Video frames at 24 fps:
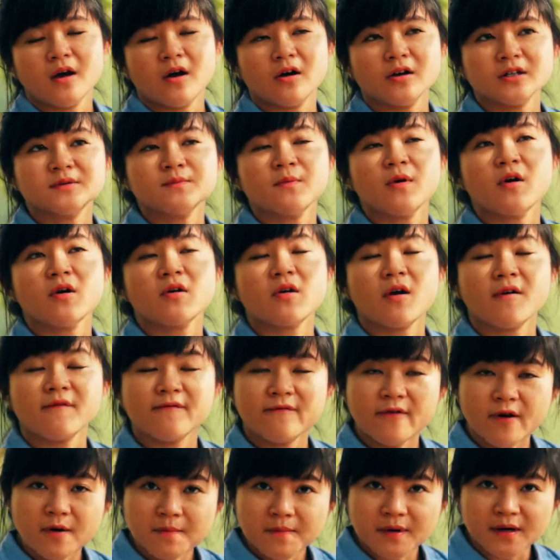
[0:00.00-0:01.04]

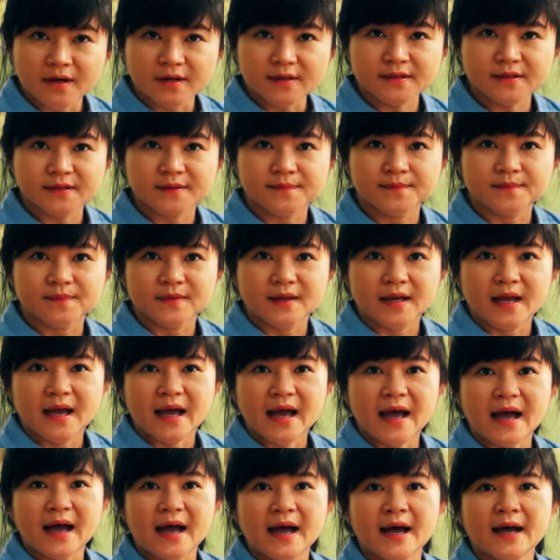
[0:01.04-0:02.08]
Osmoconformers
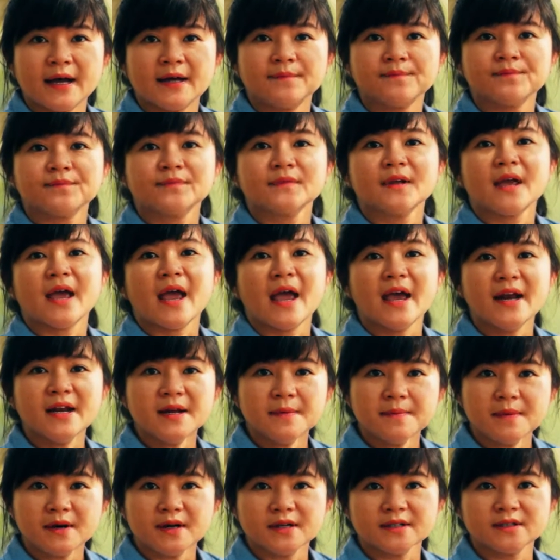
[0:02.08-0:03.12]
are
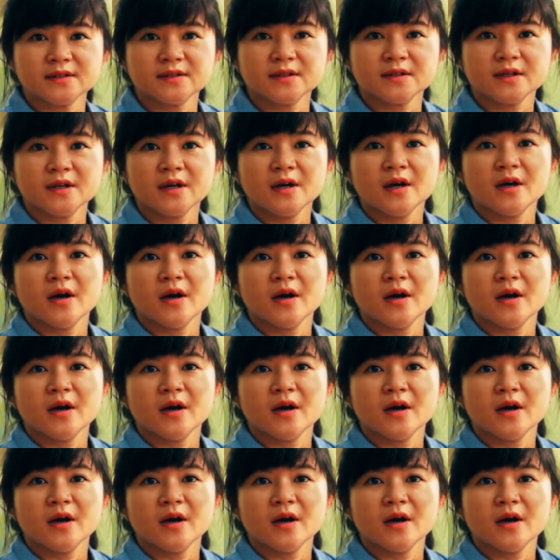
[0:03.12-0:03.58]
animals